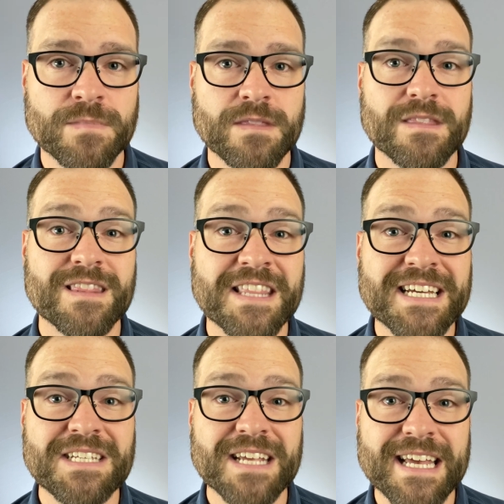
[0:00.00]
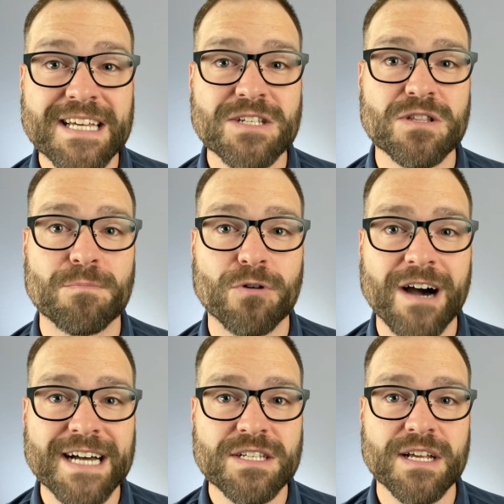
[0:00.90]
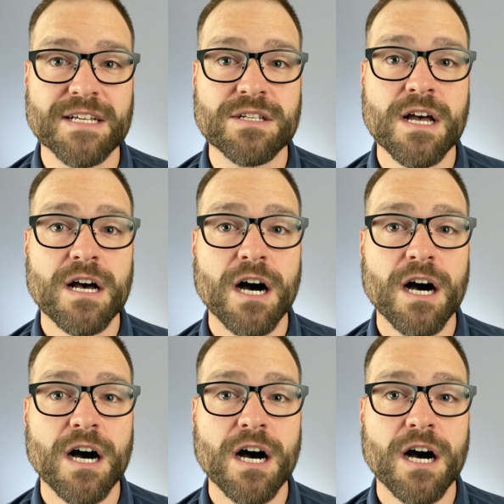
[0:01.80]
This is the process